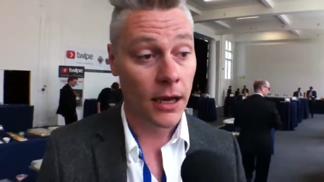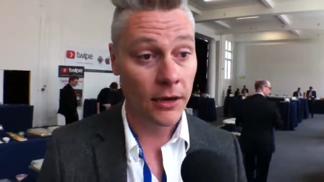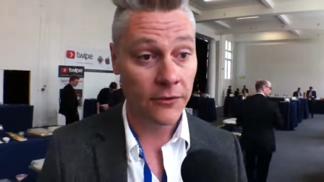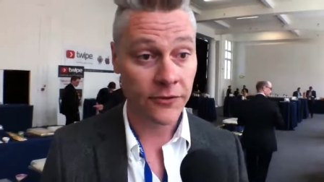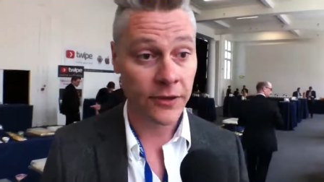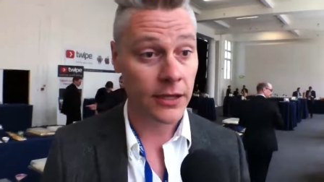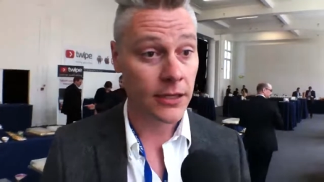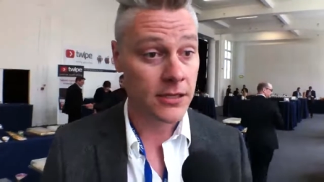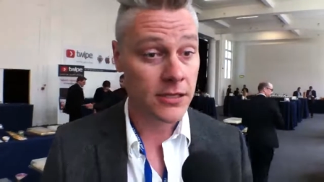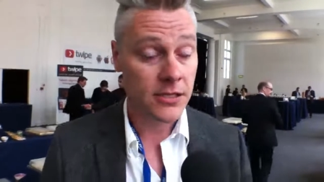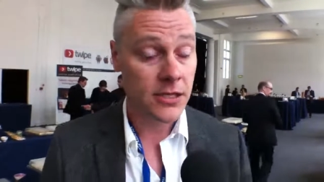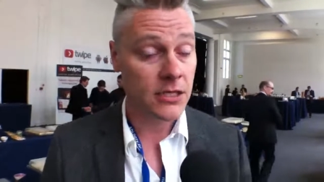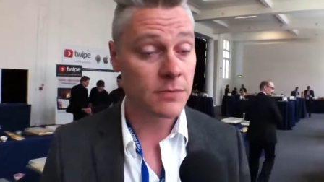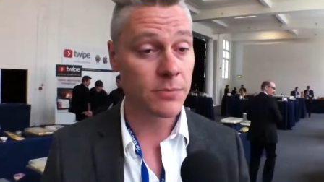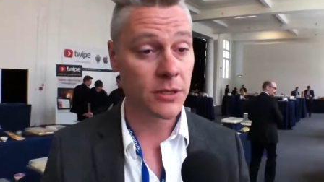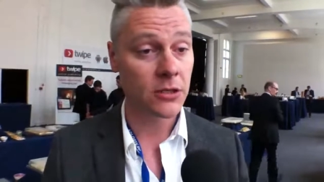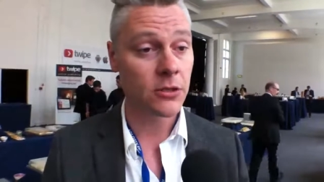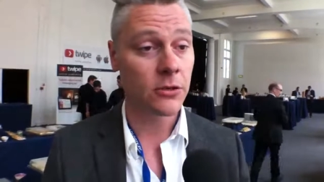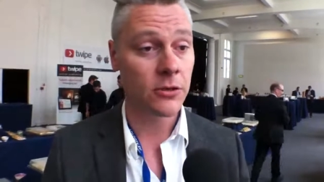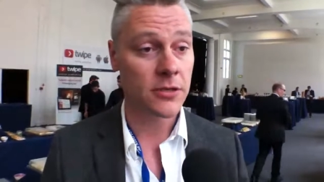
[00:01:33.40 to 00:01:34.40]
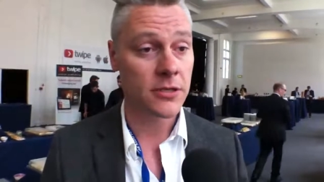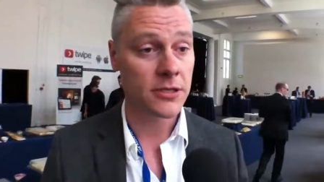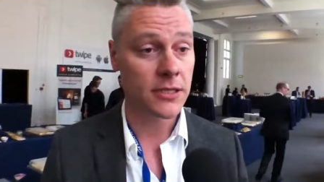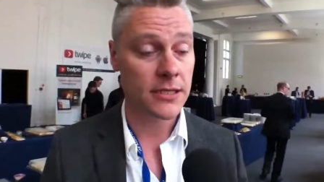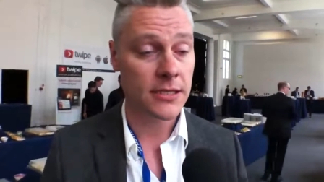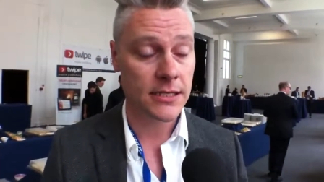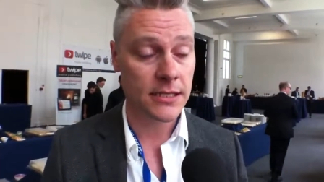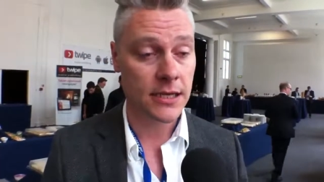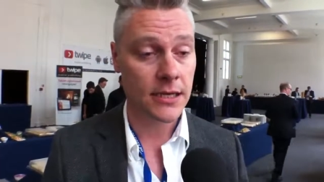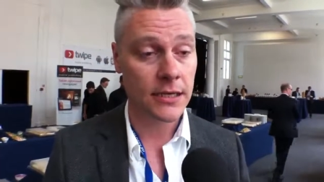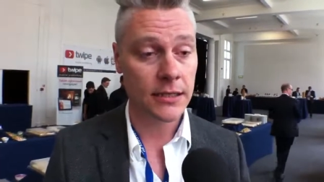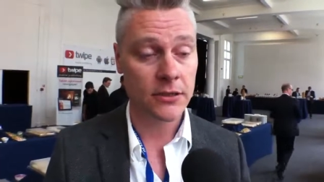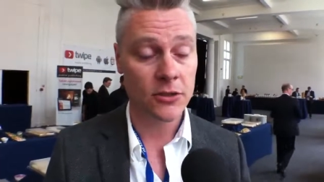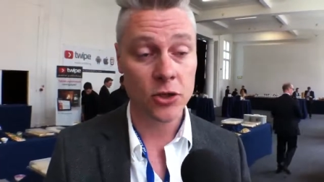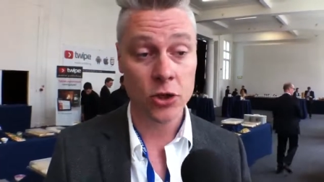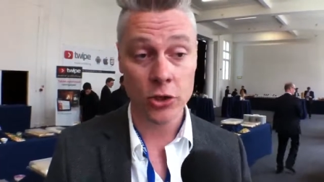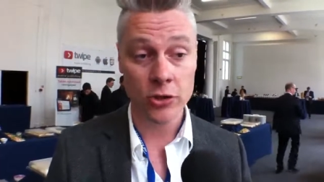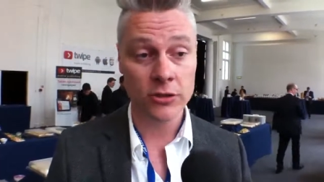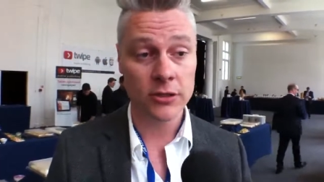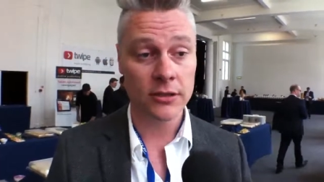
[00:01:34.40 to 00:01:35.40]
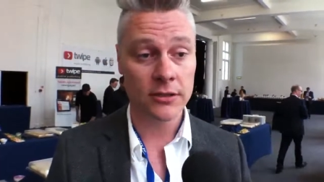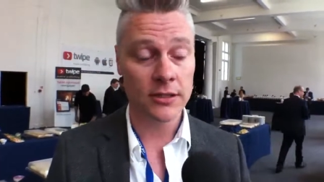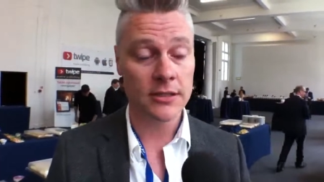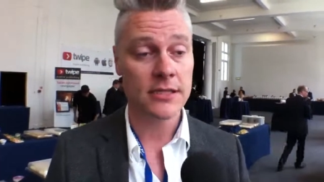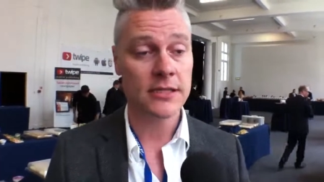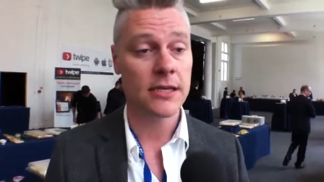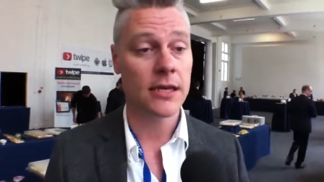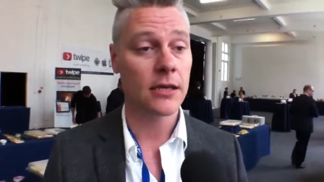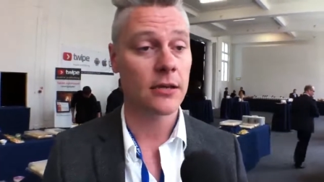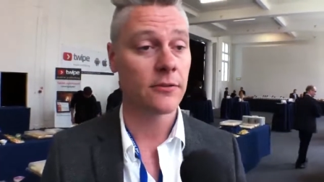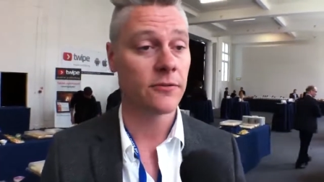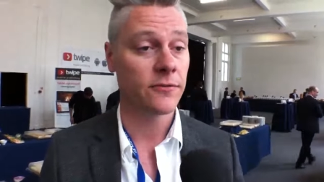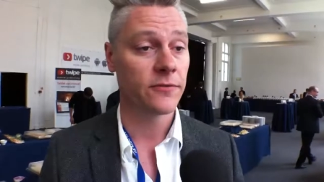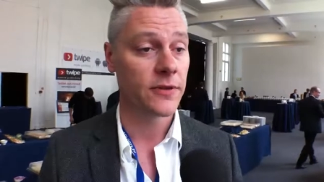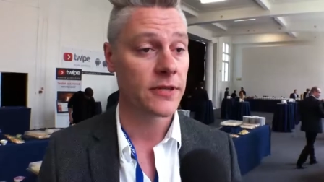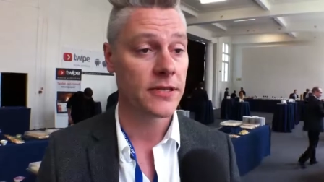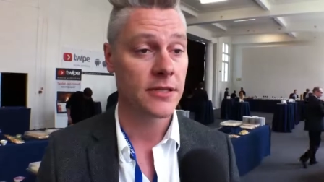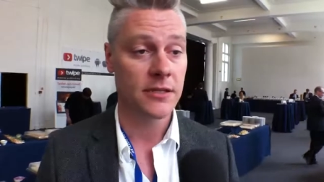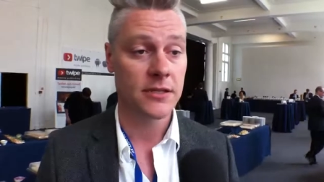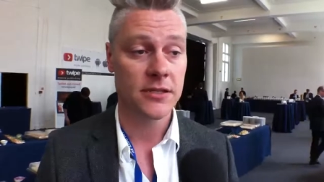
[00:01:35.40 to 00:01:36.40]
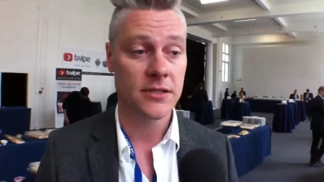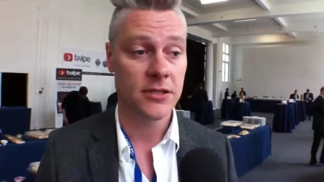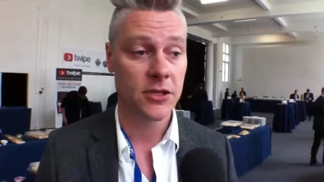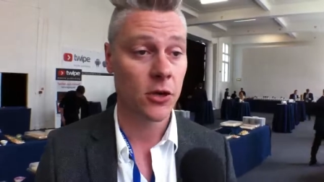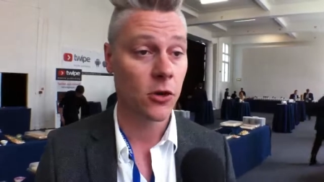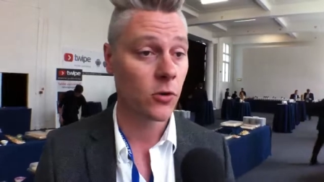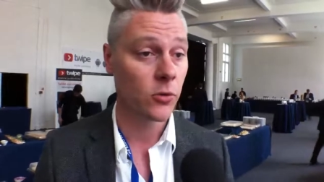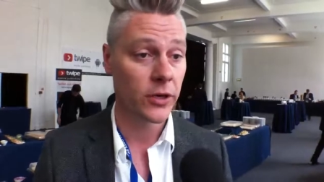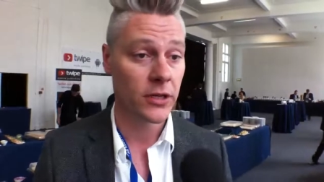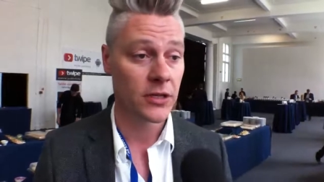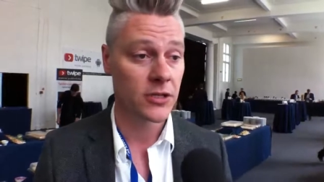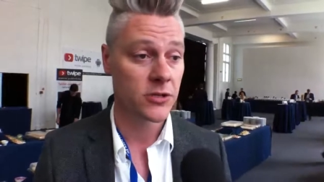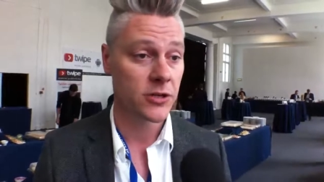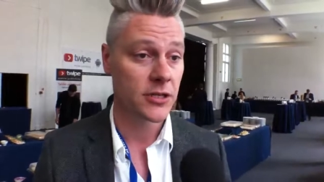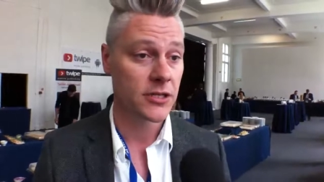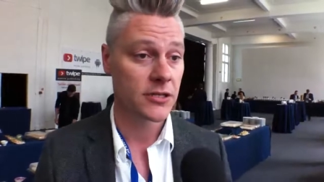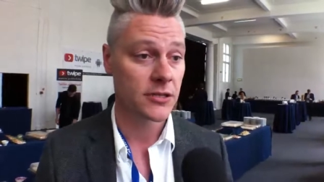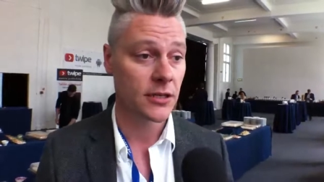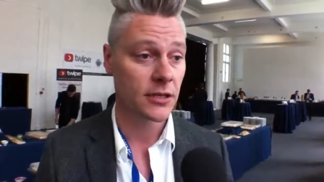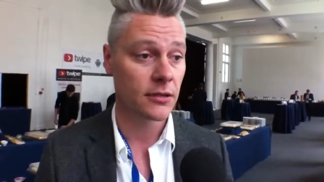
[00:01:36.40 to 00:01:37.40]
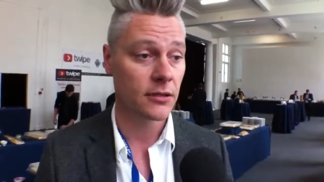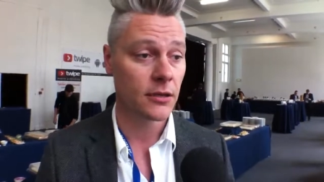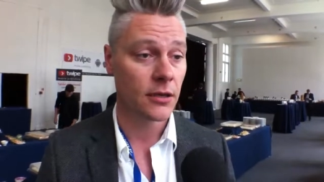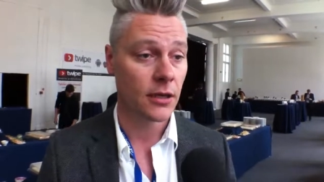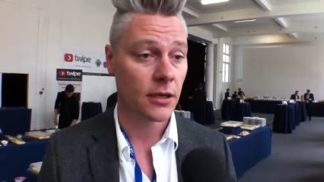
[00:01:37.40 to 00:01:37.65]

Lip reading: I think it's just because the site content itself is so interesting